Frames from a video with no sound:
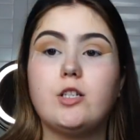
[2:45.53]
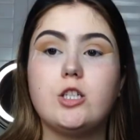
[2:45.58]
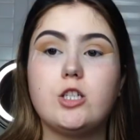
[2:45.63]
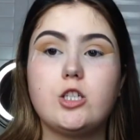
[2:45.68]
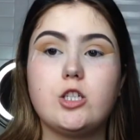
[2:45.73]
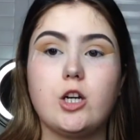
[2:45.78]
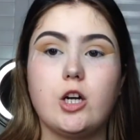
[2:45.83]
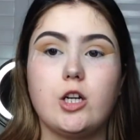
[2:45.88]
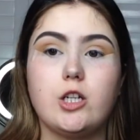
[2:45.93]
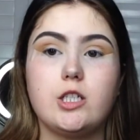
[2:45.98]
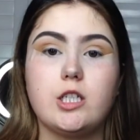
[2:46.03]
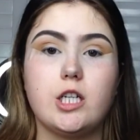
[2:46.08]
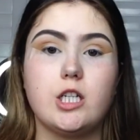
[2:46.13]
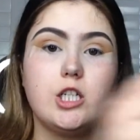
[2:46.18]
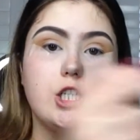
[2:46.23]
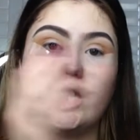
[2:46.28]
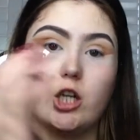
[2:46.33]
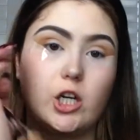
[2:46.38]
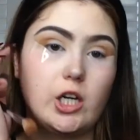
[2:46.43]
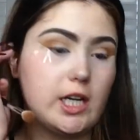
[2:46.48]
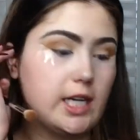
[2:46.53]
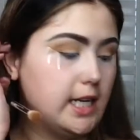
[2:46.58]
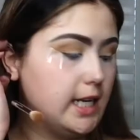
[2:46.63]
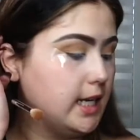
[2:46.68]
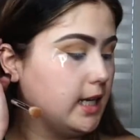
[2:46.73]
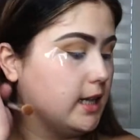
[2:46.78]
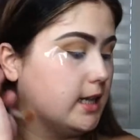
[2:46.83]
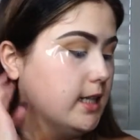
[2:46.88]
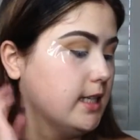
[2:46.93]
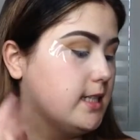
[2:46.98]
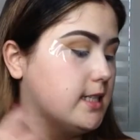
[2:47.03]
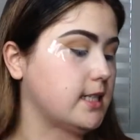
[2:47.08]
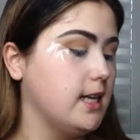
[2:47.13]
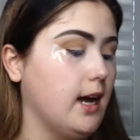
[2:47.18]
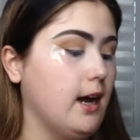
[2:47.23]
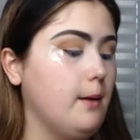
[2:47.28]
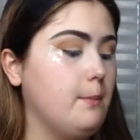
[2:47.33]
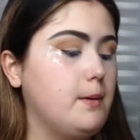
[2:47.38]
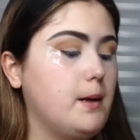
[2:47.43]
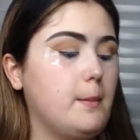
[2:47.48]
to start darkening this
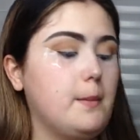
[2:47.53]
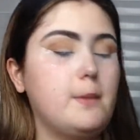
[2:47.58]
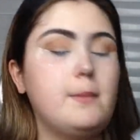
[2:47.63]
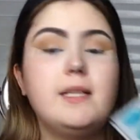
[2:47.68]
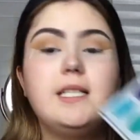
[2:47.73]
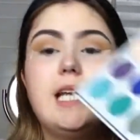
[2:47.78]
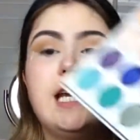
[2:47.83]
up. I'm going to be